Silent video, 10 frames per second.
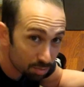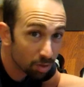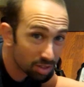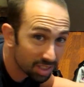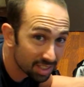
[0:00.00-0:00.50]

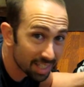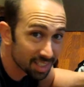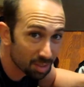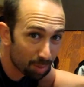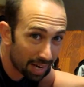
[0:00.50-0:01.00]
mostly stays
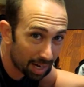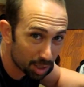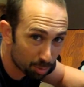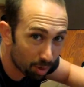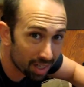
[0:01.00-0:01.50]
in the bag. I
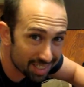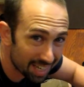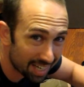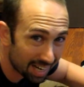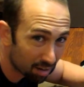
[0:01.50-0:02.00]
should probably
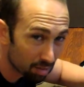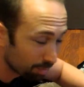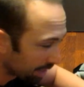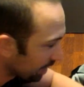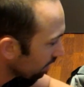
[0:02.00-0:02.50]
take it out and
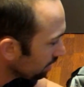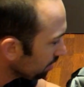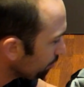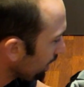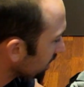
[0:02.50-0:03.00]

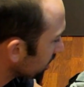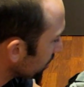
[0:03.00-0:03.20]
make some